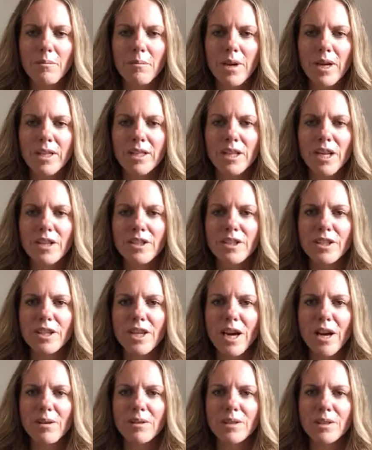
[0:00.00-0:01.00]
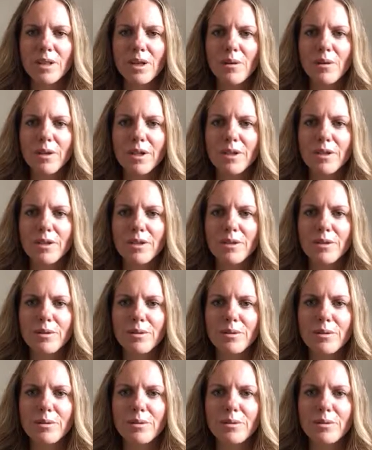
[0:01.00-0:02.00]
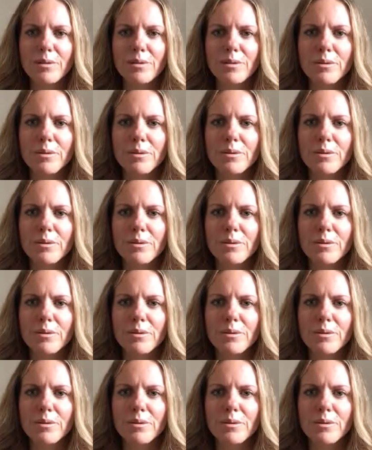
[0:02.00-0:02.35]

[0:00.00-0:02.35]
My attention now is going to